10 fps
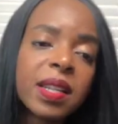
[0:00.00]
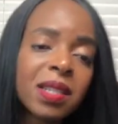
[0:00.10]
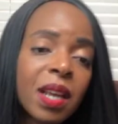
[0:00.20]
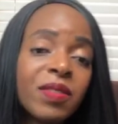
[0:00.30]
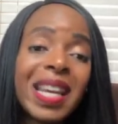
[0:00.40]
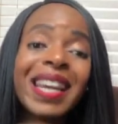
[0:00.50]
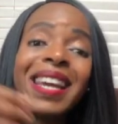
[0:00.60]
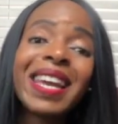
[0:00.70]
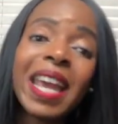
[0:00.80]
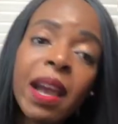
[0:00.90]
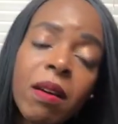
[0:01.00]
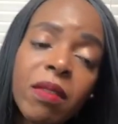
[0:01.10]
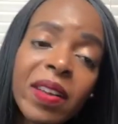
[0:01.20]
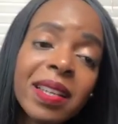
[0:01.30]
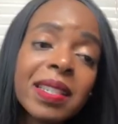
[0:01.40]
They've taken care of
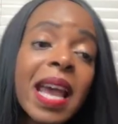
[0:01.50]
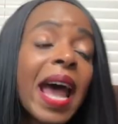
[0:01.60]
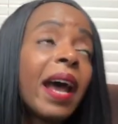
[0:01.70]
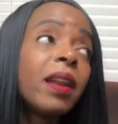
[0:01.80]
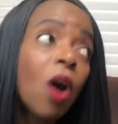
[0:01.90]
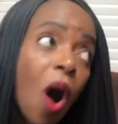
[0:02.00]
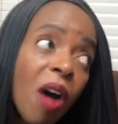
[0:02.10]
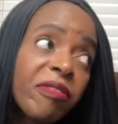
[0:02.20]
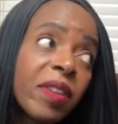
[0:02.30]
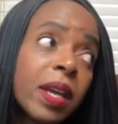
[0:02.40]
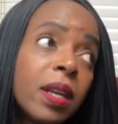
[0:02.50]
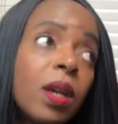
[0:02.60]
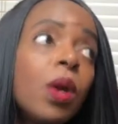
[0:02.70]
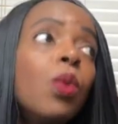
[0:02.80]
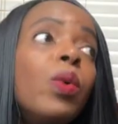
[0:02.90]
us. And often,
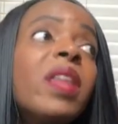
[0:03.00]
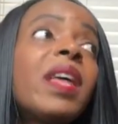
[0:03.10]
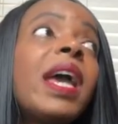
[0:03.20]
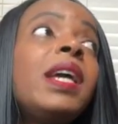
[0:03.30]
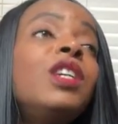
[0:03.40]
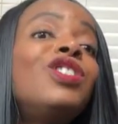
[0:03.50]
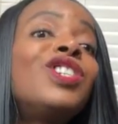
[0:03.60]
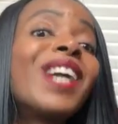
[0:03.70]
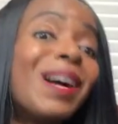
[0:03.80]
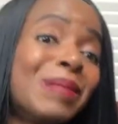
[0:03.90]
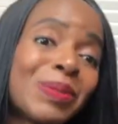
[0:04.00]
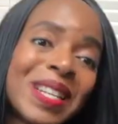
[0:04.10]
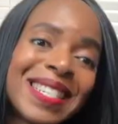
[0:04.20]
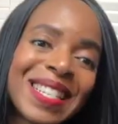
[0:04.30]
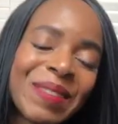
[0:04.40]
with age comes
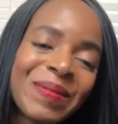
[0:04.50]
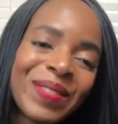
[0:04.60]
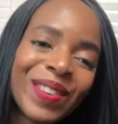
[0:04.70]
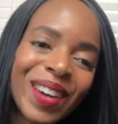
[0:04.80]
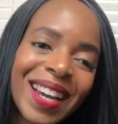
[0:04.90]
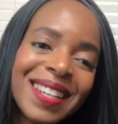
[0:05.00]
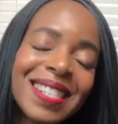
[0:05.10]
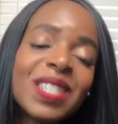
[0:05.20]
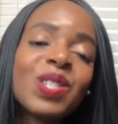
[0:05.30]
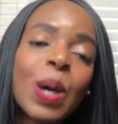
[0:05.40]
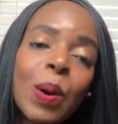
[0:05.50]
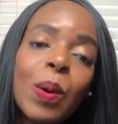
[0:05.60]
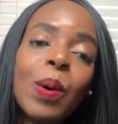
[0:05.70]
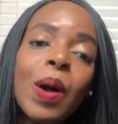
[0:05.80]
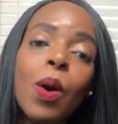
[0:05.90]
wisdom, right? And
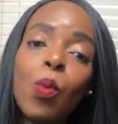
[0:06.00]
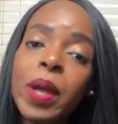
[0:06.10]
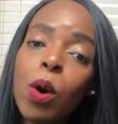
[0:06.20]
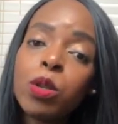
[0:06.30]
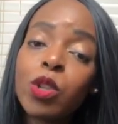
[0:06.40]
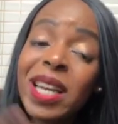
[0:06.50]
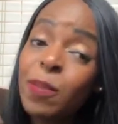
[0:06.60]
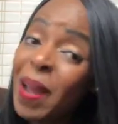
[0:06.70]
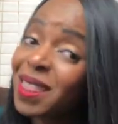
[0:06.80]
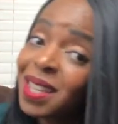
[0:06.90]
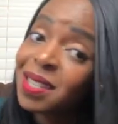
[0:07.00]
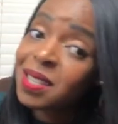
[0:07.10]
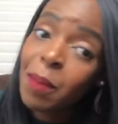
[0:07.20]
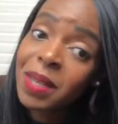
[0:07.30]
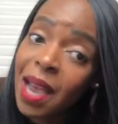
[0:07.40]
so we also expect this
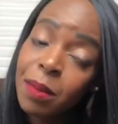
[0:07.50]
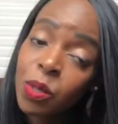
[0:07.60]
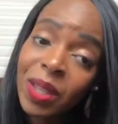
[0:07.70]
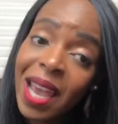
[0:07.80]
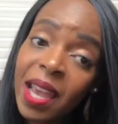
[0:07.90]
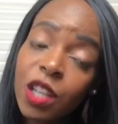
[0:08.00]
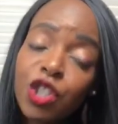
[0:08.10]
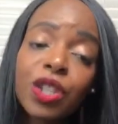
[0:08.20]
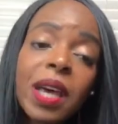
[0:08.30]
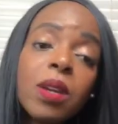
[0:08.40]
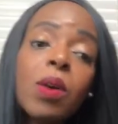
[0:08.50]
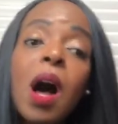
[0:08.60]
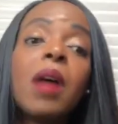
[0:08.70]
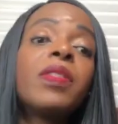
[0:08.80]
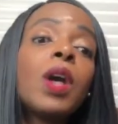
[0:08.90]
sometimes with age, that
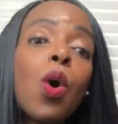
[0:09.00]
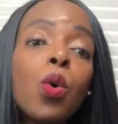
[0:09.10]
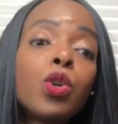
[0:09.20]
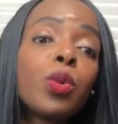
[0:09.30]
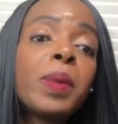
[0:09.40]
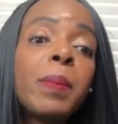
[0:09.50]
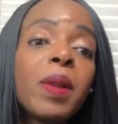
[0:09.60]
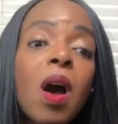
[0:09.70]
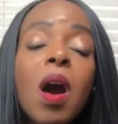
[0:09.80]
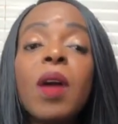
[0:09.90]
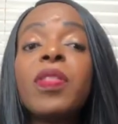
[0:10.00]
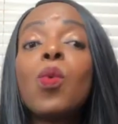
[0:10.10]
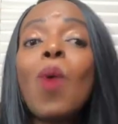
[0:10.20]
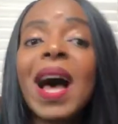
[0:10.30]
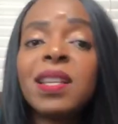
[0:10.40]
the older people are, the
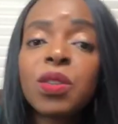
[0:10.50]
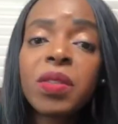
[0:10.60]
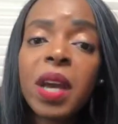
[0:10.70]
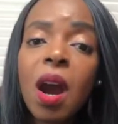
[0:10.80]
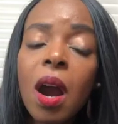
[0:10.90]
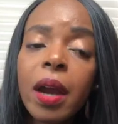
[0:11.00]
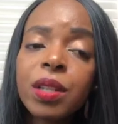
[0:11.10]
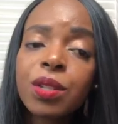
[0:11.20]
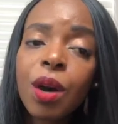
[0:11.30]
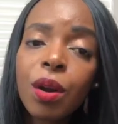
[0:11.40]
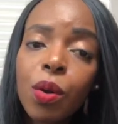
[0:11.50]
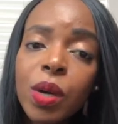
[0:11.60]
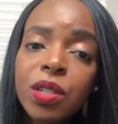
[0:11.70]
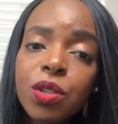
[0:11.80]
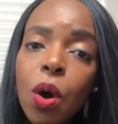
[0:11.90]
wiser they are. It's not
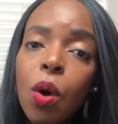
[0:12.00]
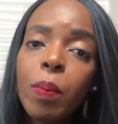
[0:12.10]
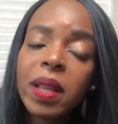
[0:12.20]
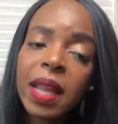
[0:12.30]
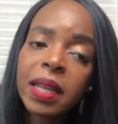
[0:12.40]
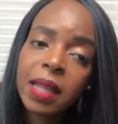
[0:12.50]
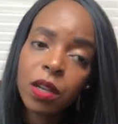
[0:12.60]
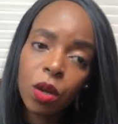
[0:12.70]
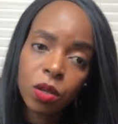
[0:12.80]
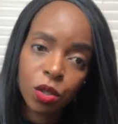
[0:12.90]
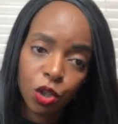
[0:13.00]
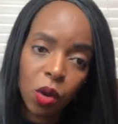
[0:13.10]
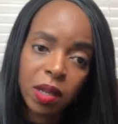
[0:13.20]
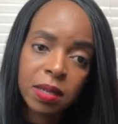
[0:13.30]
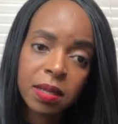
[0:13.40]
always so, but let that not
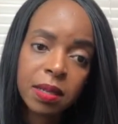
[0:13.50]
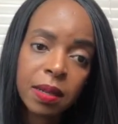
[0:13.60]
shock us.